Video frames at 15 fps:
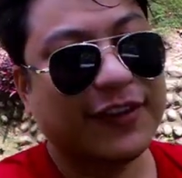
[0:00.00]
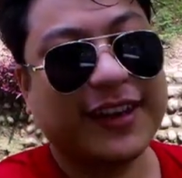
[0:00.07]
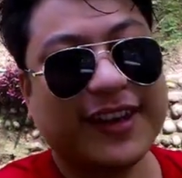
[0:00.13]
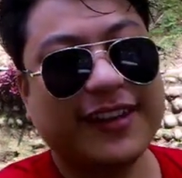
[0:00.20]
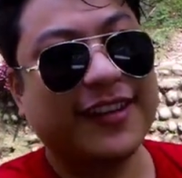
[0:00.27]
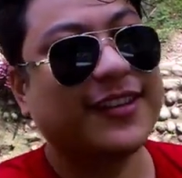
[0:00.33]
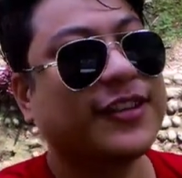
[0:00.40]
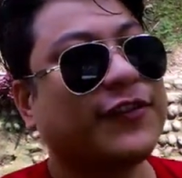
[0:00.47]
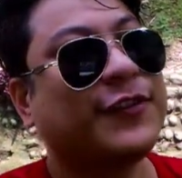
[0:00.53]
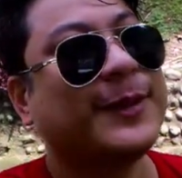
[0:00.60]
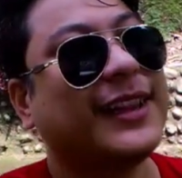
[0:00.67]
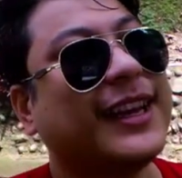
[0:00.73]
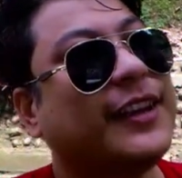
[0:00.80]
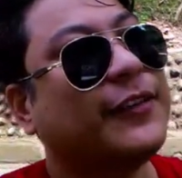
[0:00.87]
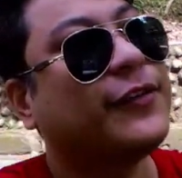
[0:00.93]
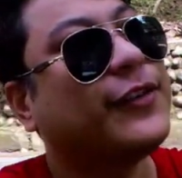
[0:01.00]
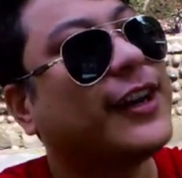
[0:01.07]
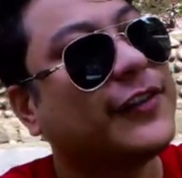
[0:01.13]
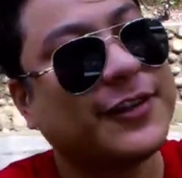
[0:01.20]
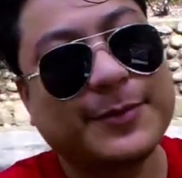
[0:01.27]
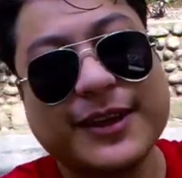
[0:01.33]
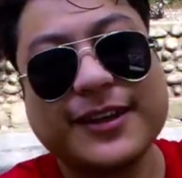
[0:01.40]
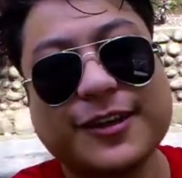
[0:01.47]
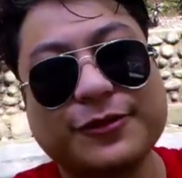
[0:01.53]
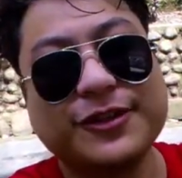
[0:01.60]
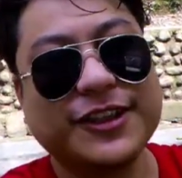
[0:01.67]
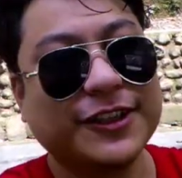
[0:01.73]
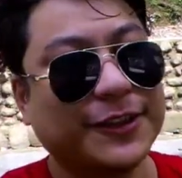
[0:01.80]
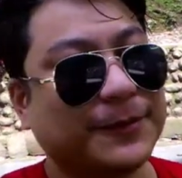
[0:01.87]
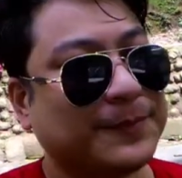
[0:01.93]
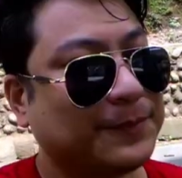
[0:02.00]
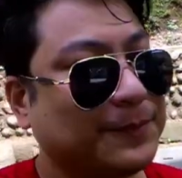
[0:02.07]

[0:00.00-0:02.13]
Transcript: freaking years of my life I have spent out here.